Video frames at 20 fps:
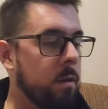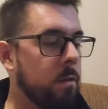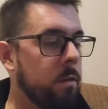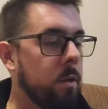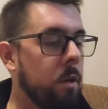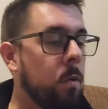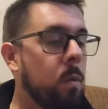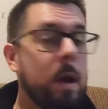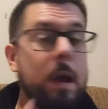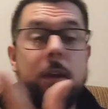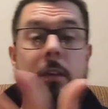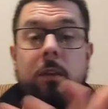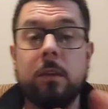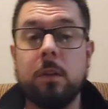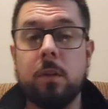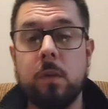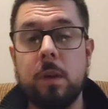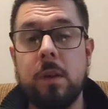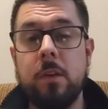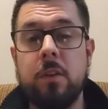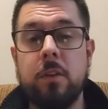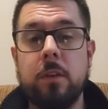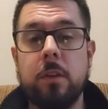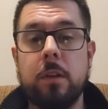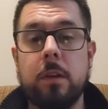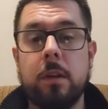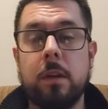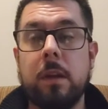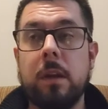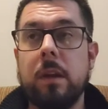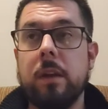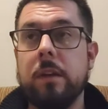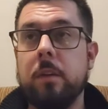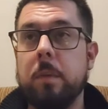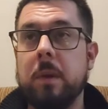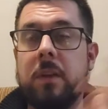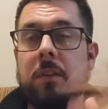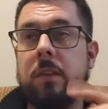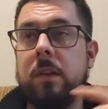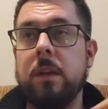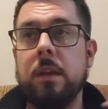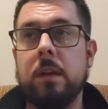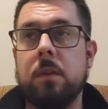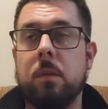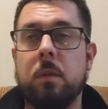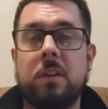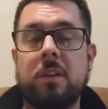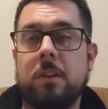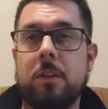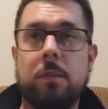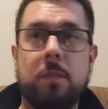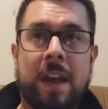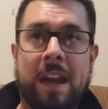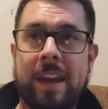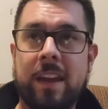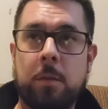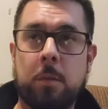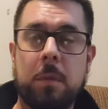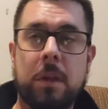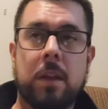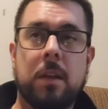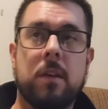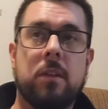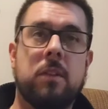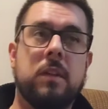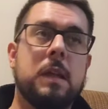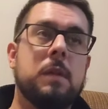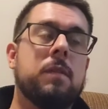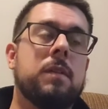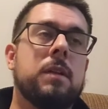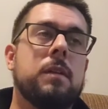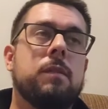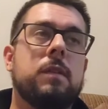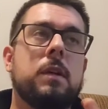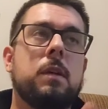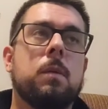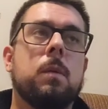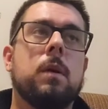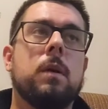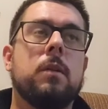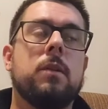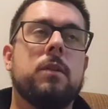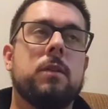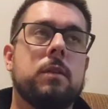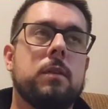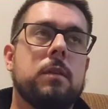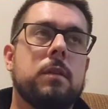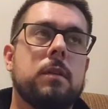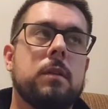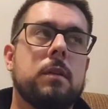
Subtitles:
No wizened creature to be seen, which is fine, because even if he was